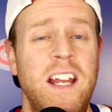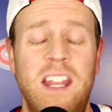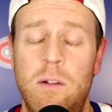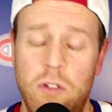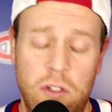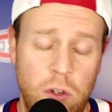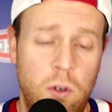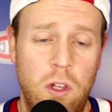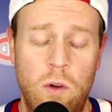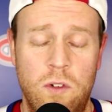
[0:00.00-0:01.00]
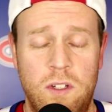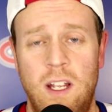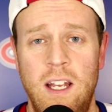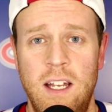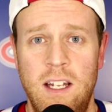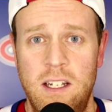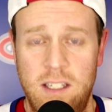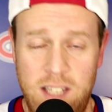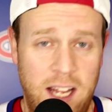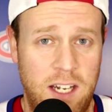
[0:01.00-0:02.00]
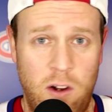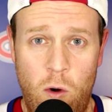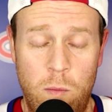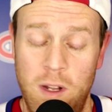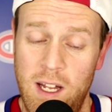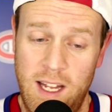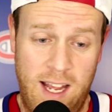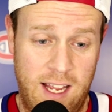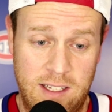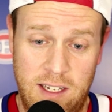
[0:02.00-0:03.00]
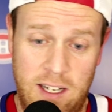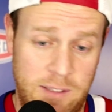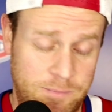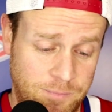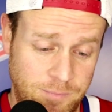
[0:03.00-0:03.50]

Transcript: They were so close to taking it home. And, where